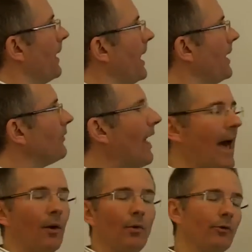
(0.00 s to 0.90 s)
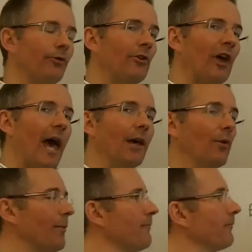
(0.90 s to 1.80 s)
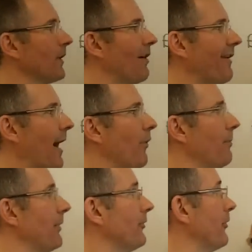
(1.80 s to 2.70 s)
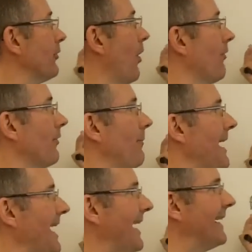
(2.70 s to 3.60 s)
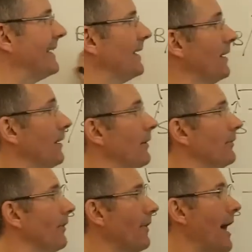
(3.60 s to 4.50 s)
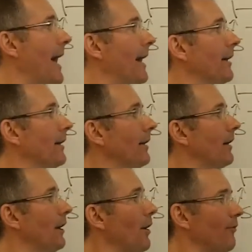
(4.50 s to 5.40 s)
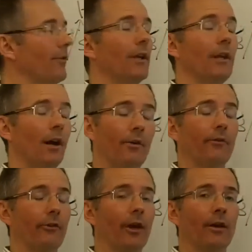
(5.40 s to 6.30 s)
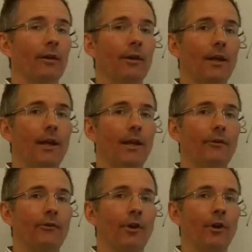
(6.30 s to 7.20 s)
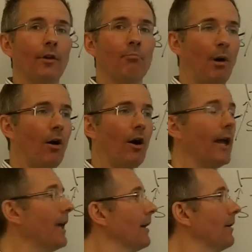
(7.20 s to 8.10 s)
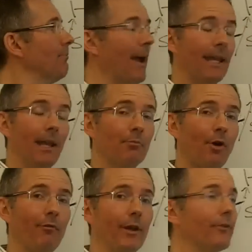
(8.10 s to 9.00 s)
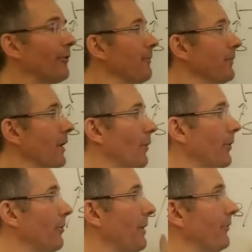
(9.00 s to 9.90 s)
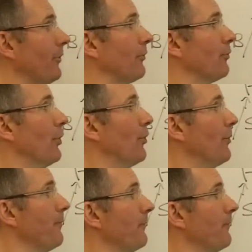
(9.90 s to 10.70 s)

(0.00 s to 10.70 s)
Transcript: It tells the tale of how the business got from here to there. And hopefully the answer is by making profits. In other words, the business grew.